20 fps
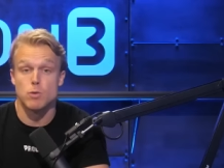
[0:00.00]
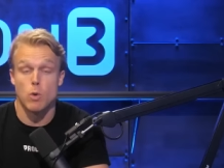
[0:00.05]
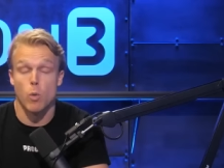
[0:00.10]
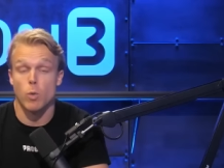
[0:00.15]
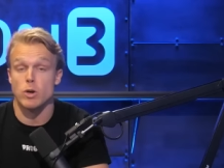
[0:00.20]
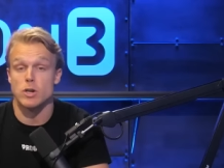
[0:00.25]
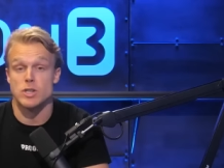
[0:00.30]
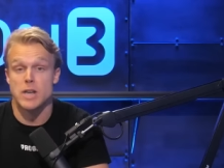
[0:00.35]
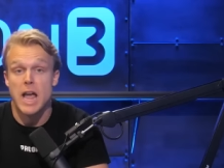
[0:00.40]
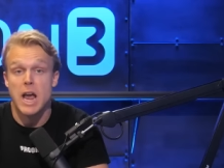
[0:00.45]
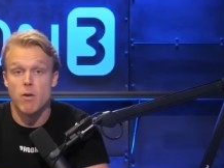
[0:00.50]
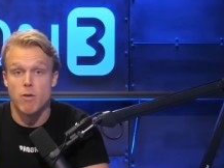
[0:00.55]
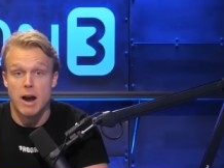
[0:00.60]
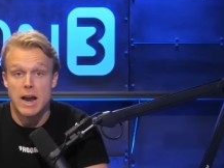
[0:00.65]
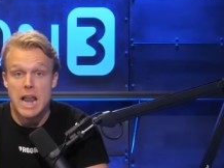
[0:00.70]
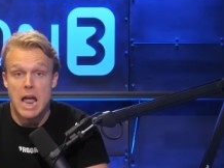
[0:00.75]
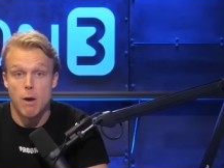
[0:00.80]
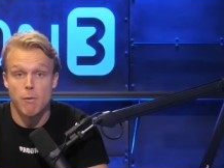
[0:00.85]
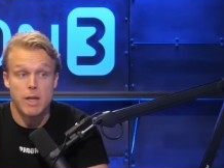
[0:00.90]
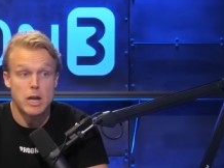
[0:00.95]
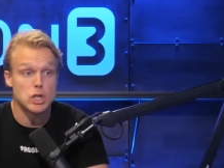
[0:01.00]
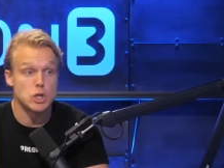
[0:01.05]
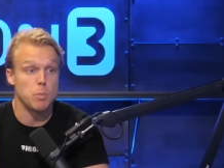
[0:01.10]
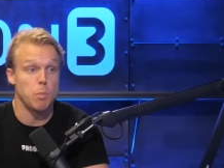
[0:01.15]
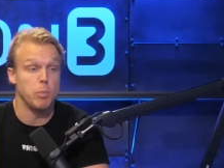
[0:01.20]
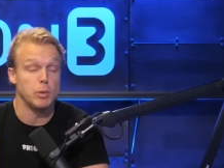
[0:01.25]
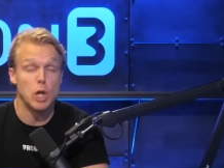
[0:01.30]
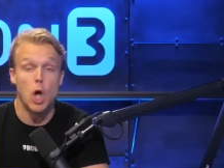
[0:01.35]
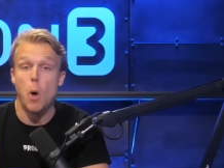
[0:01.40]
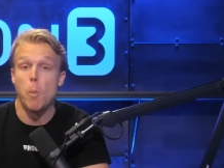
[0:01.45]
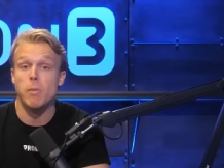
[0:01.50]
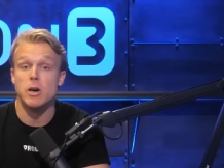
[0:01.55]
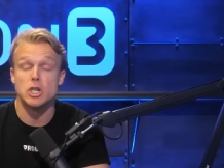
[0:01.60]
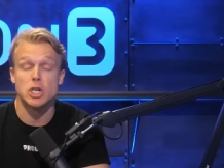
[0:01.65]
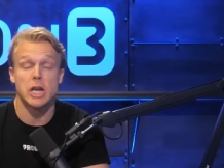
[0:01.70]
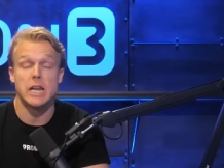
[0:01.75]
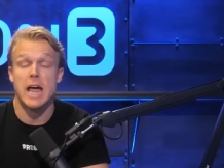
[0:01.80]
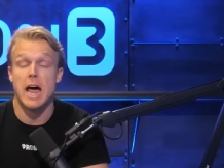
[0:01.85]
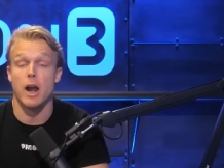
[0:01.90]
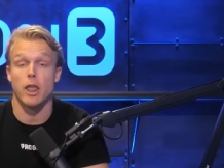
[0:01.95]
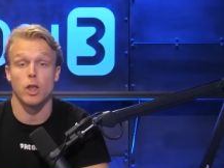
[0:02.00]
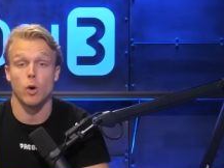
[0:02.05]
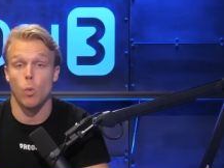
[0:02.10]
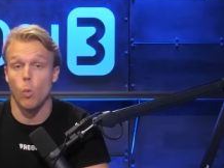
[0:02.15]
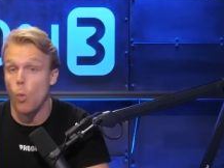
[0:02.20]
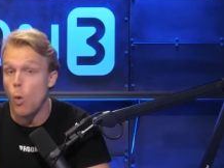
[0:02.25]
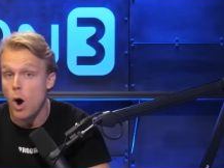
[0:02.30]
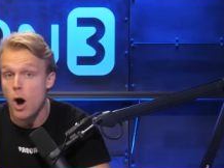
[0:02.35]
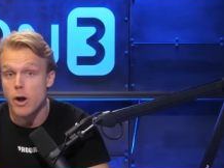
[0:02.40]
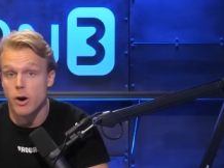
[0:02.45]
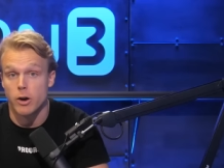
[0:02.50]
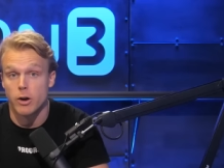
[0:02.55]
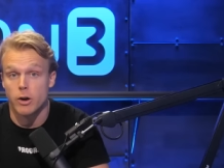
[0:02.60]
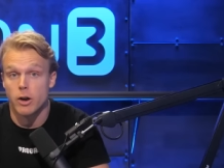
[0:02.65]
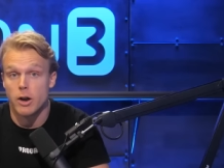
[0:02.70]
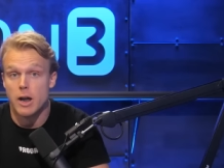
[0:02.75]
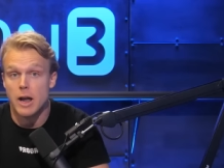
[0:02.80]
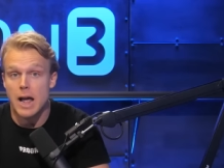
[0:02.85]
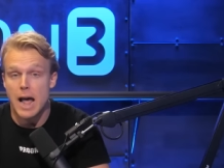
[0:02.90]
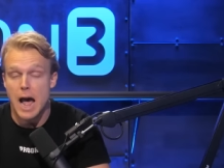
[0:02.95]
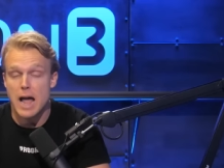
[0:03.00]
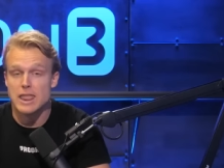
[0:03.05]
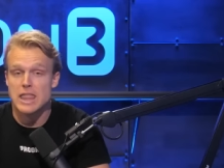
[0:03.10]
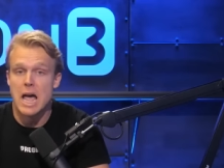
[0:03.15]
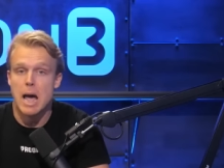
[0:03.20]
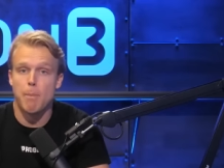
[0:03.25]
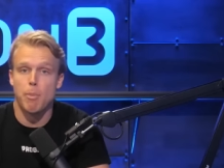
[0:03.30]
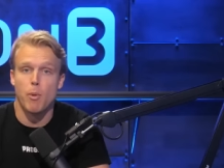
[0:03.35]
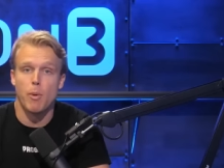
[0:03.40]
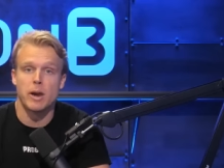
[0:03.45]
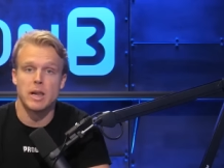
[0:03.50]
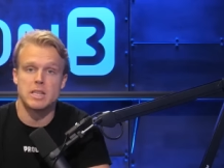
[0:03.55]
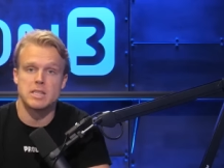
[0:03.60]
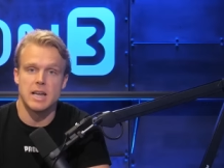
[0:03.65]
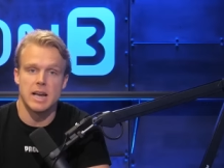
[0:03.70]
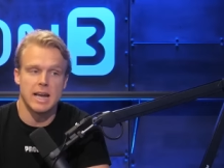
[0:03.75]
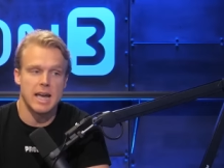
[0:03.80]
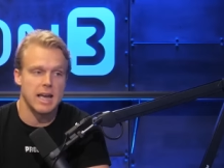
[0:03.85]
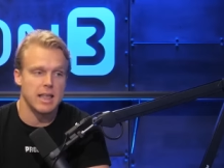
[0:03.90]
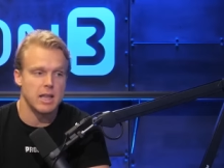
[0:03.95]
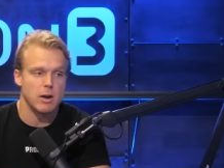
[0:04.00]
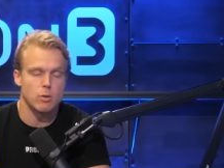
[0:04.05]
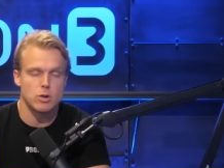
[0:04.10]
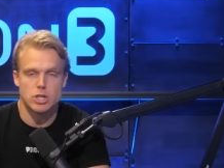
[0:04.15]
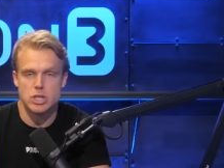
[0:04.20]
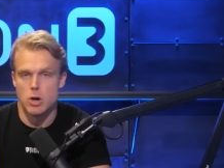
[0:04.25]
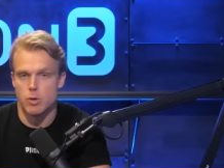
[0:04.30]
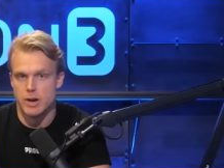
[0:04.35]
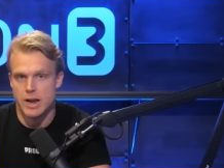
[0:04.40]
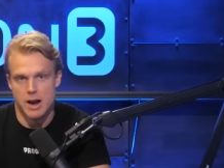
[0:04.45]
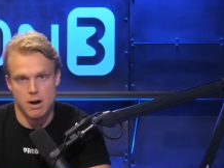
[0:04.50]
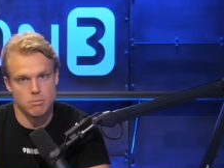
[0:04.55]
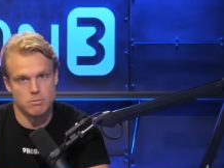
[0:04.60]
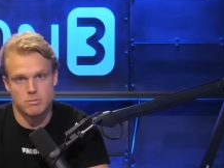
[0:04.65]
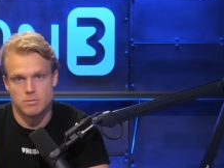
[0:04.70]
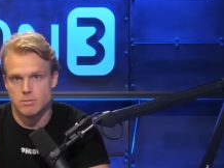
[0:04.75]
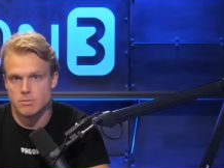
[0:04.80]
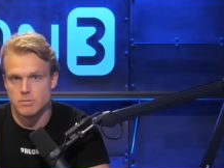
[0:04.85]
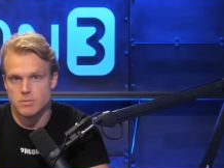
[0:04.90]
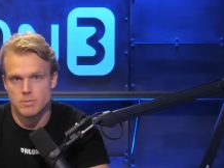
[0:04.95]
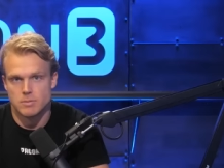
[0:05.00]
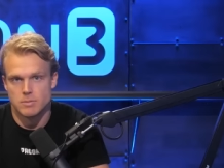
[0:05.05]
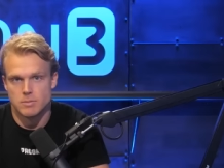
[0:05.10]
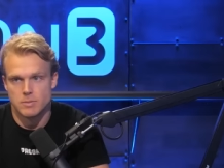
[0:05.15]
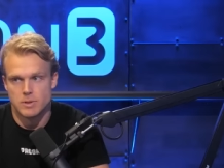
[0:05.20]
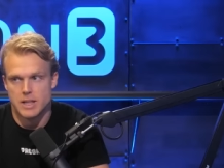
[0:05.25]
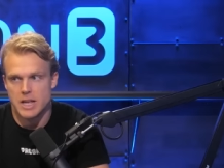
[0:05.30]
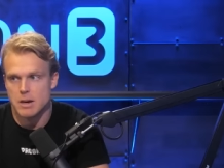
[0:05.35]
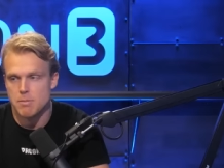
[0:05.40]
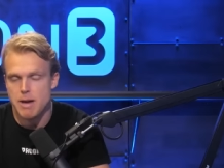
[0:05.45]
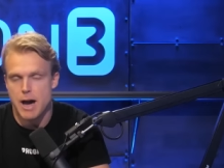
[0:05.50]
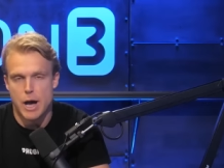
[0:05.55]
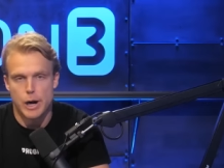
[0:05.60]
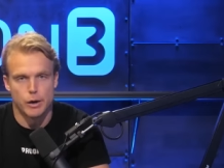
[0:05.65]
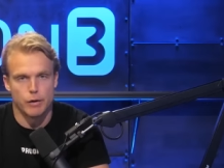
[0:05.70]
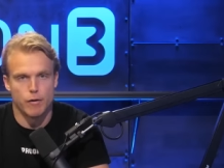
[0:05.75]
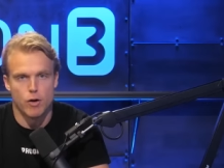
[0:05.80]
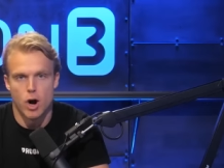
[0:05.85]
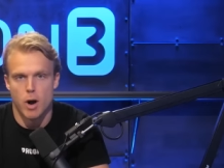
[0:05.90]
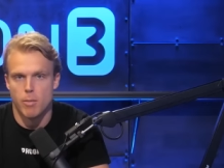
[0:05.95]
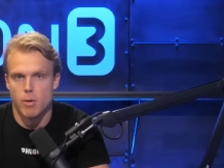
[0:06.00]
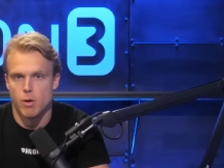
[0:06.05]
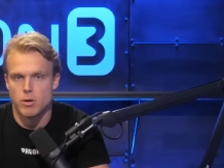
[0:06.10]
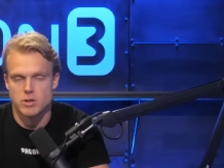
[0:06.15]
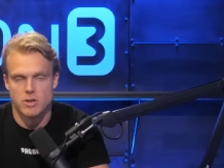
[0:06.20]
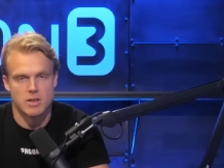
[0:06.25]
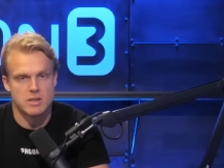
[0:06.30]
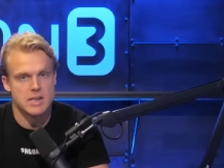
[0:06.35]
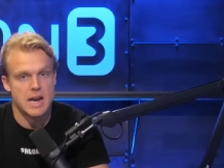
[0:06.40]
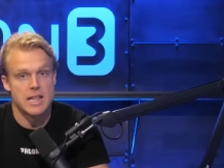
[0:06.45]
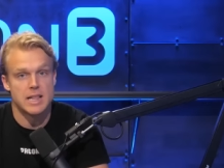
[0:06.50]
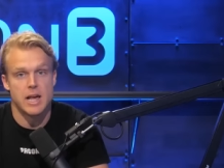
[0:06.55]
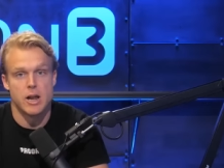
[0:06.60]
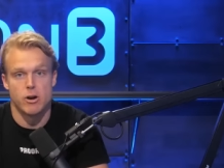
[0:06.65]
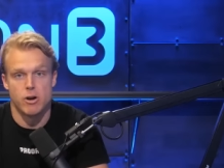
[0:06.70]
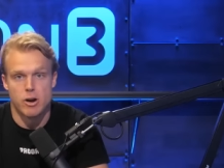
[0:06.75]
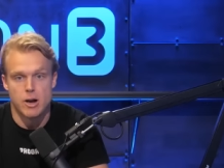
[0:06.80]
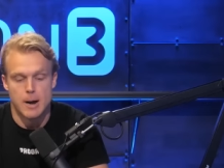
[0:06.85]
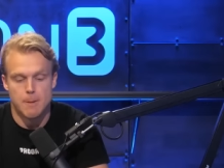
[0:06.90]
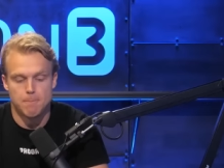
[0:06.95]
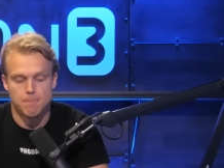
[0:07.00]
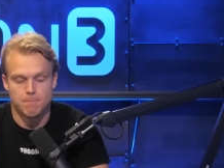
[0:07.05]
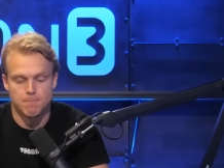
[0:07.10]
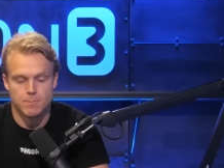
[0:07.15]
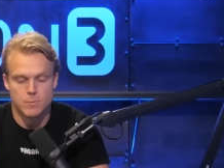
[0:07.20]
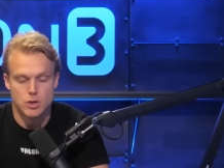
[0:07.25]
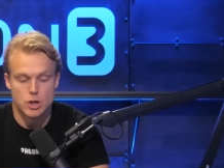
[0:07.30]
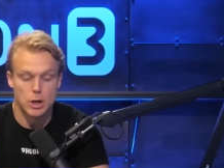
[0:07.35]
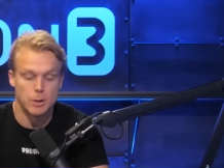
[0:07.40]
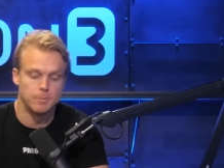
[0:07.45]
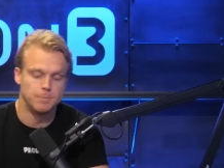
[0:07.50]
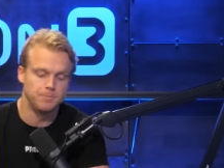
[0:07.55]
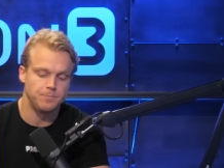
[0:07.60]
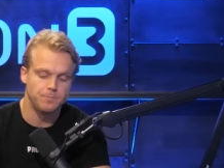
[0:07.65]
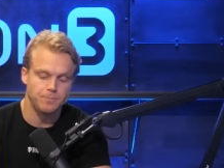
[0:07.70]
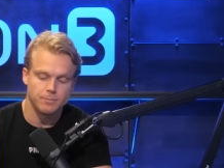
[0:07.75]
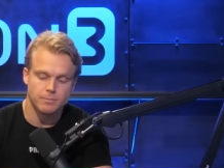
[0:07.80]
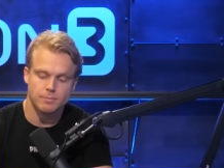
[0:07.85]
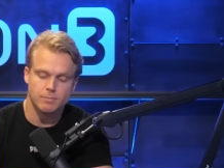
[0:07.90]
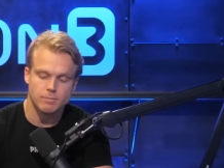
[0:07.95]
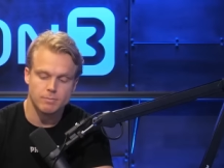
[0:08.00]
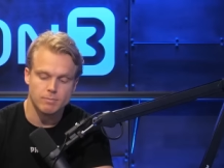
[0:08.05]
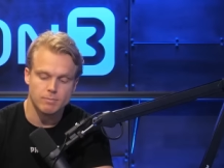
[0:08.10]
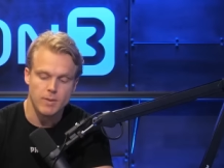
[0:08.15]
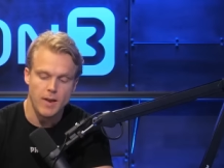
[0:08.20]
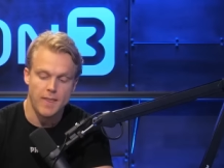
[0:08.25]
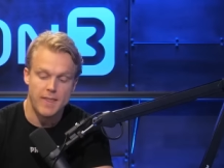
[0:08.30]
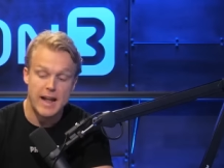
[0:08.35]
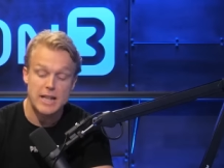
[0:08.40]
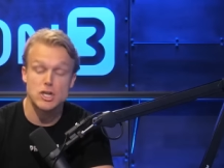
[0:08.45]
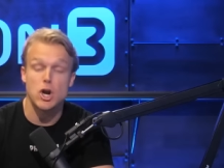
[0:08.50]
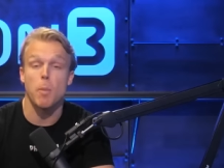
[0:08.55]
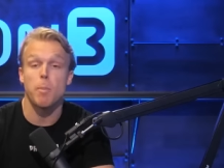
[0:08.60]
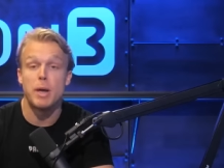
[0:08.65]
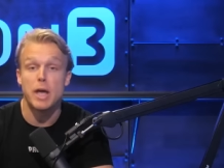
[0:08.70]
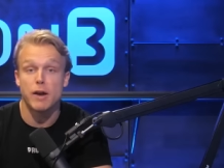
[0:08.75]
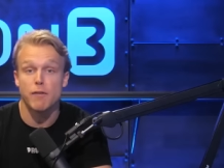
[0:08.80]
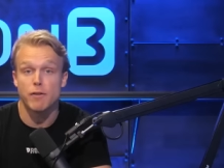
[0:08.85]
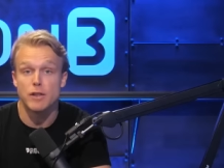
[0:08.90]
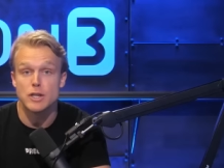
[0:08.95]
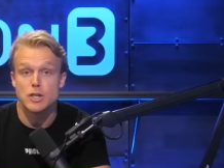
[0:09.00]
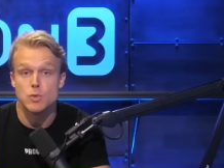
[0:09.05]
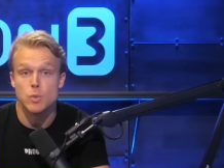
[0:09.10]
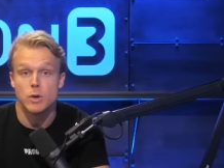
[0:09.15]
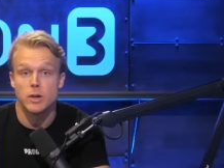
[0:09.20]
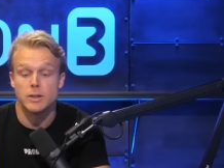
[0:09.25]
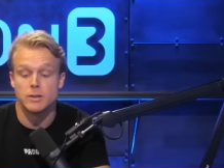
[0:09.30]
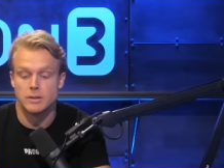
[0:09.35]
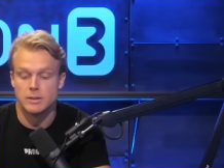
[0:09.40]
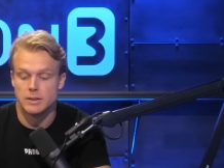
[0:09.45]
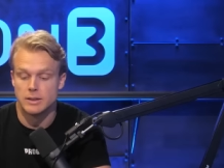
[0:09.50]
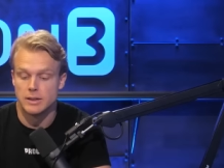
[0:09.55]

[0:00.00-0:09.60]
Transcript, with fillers: what we're saying right now and they just blow Michigan out of the water, at that point it's like, hey, there was no doubt. Didn't matter if Harbaugh was on the sideline or not. So that's our pick for this one.